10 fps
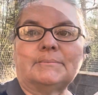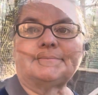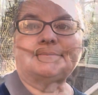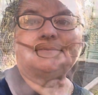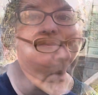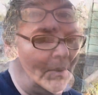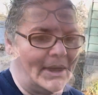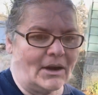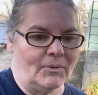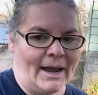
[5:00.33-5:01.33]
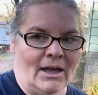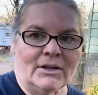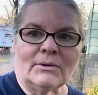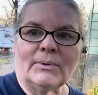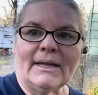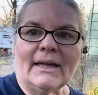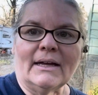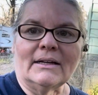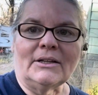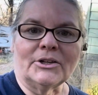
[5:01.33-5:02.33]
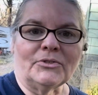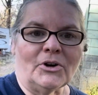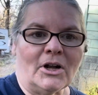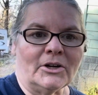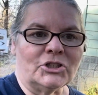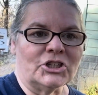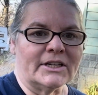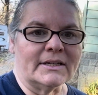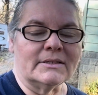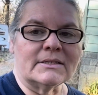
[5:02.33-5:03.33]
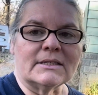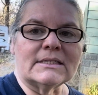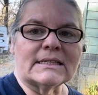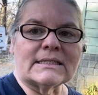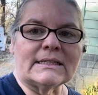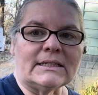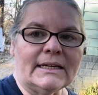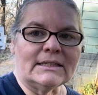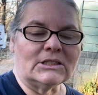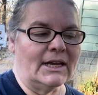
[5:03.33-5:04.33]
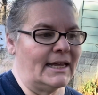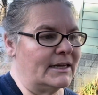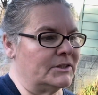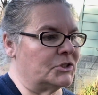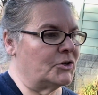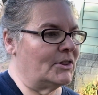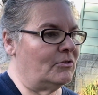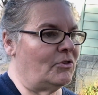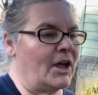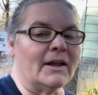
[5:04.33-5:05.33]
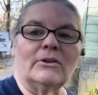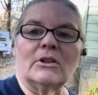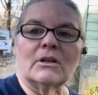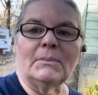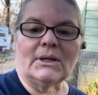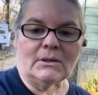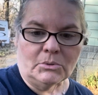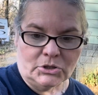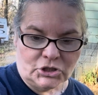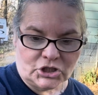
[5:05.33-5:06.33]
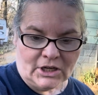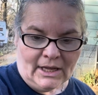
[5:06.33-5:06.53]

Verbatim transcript: So we went around and we uh, looked for all our chickens. The six little hens are in the front under the camellia bush.